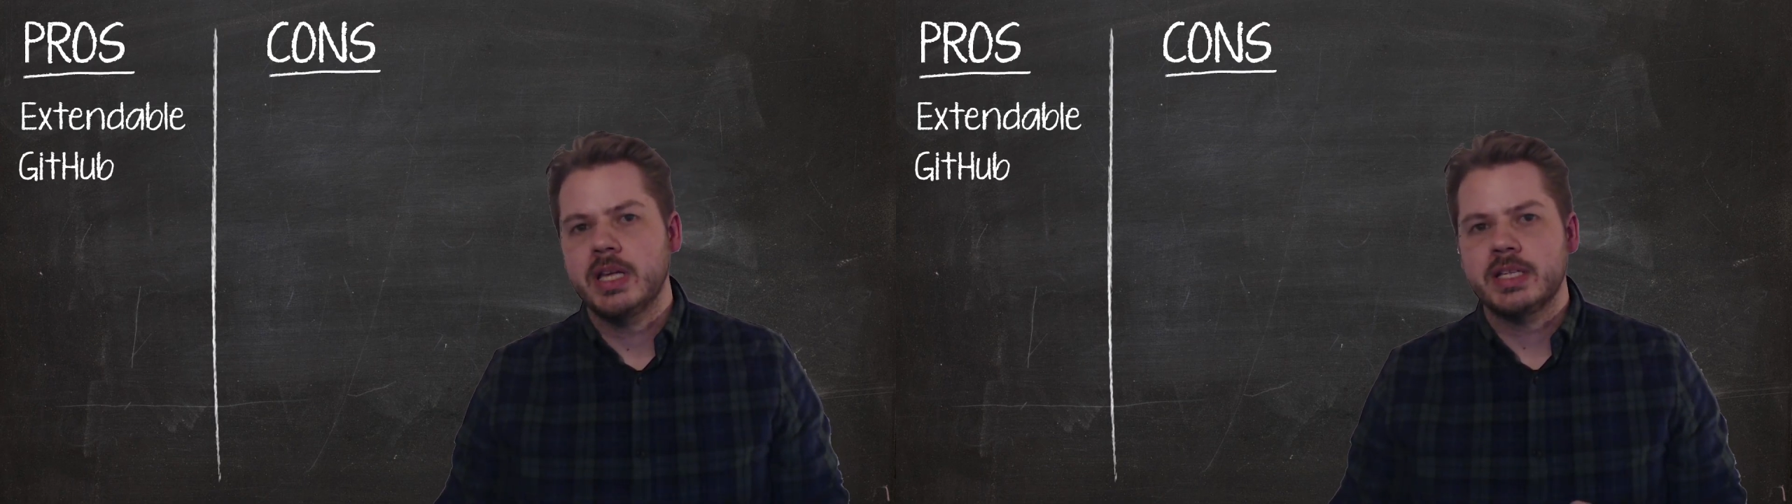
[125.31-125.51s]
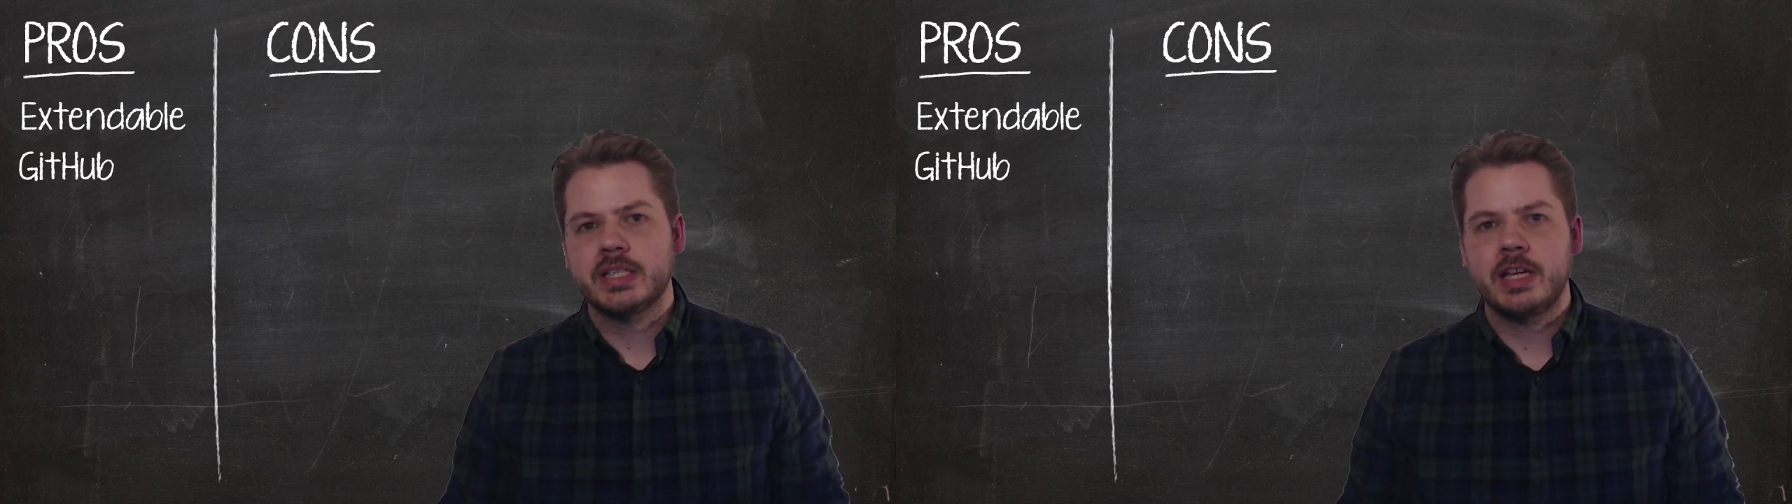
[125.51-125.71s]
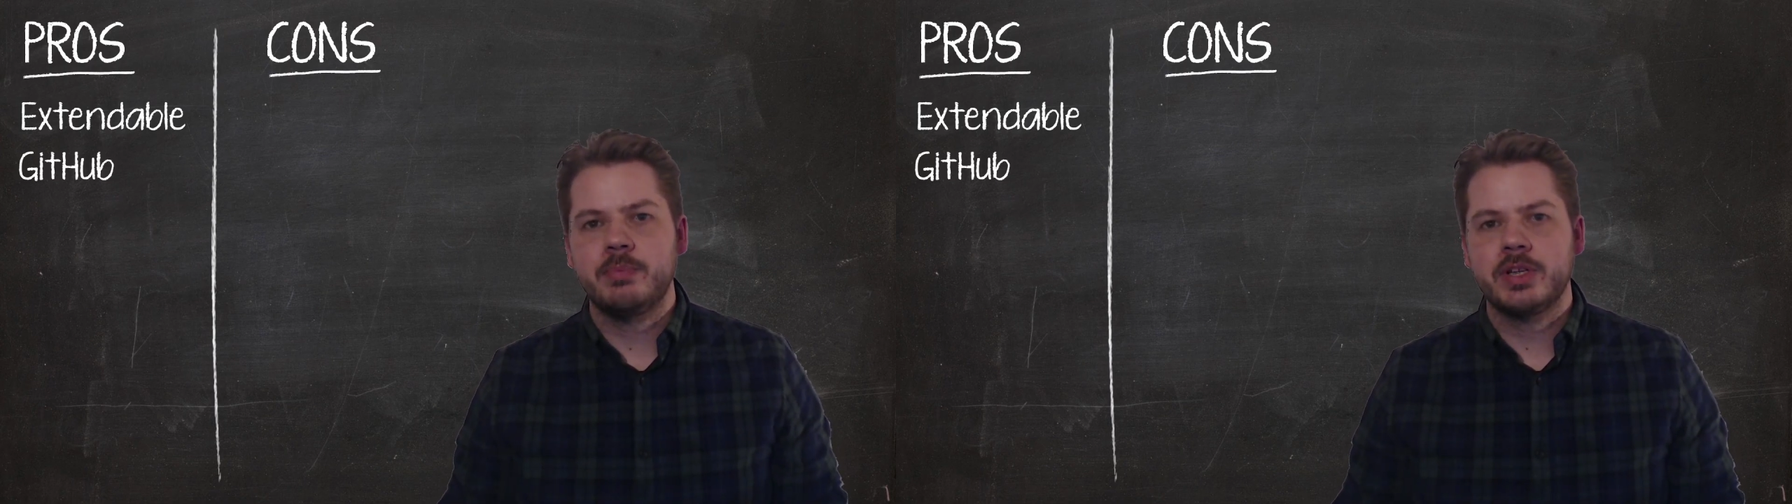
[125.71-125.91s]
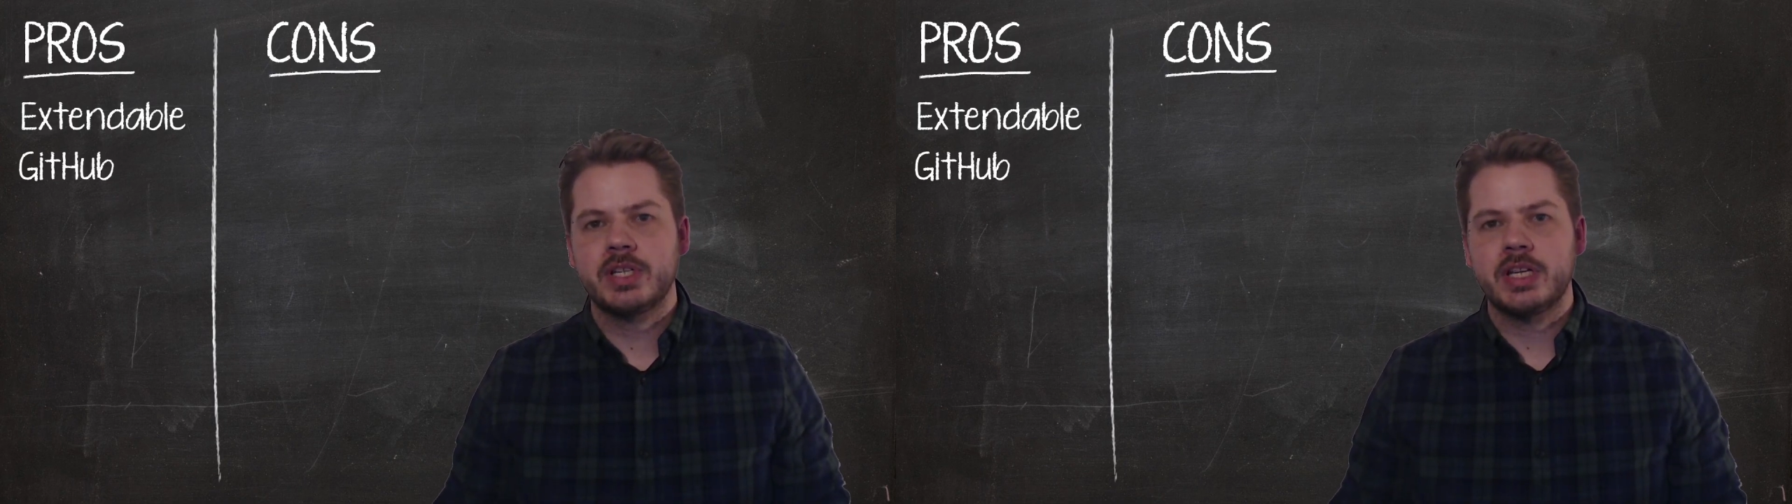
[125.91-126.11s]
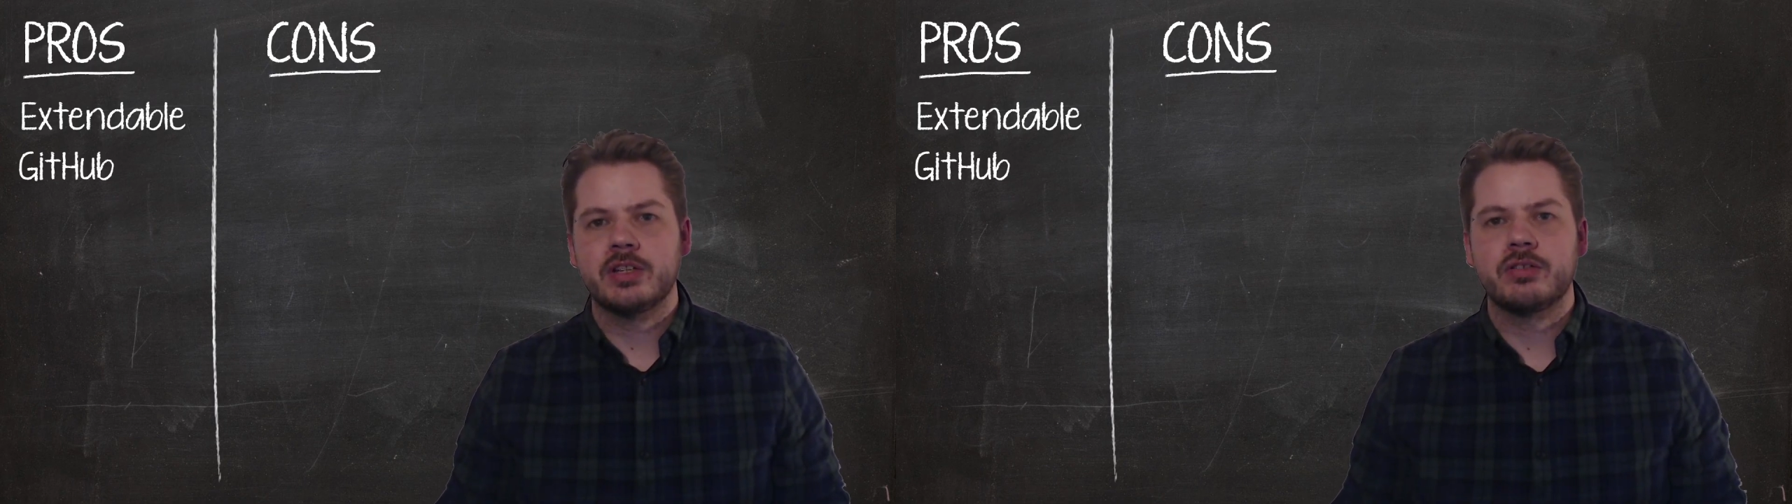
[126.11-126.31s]
Seamless
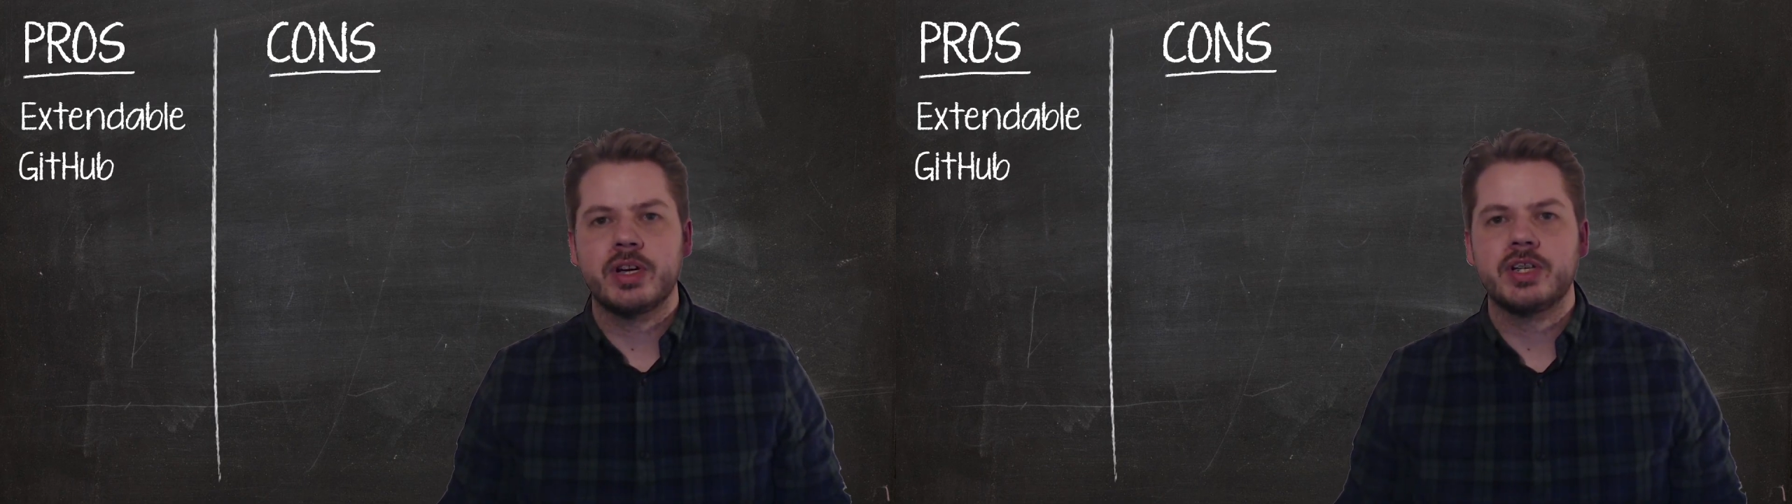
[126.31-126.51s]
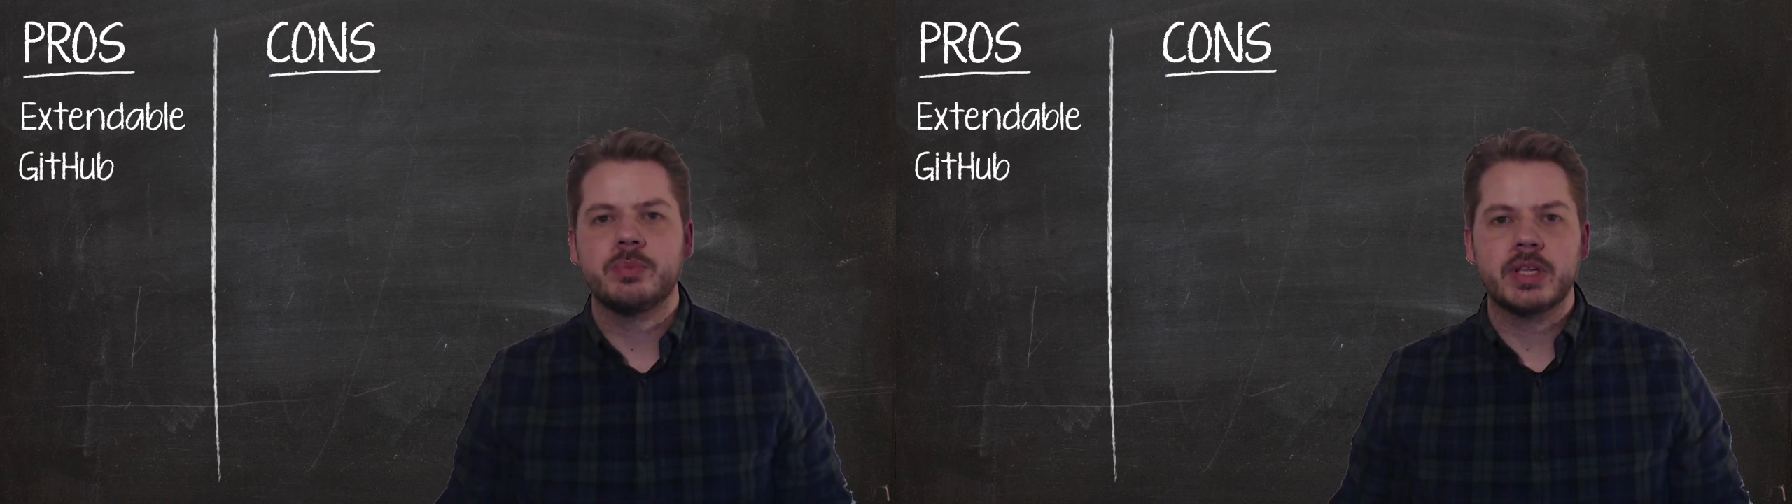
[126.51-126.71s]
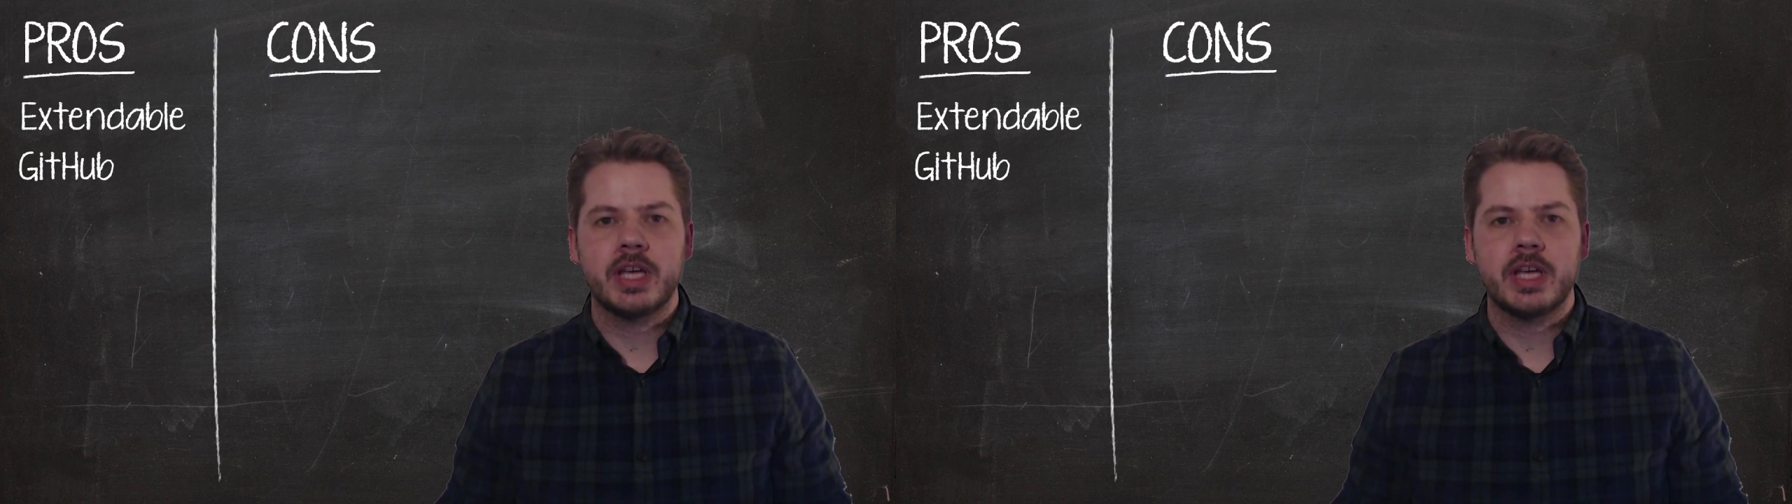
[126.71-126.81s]
integration with